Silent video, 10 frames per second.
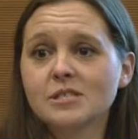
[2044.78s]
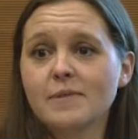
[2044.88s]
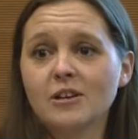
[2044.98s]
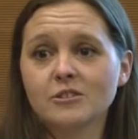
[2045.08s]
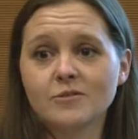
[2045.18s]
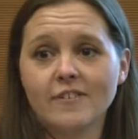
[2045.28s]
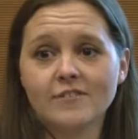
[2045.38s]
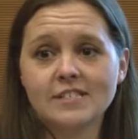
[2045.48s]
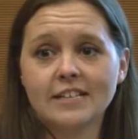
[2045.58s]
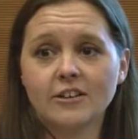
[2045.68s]
spellers we've
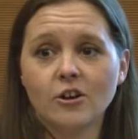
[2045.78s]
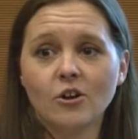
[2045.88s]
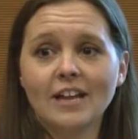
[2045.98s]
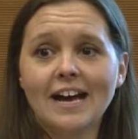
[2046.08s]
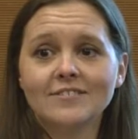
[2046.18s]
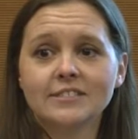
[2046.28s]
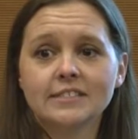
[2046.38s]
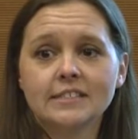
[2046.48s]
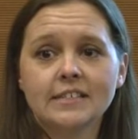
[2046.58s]
ever seen in our whole lives.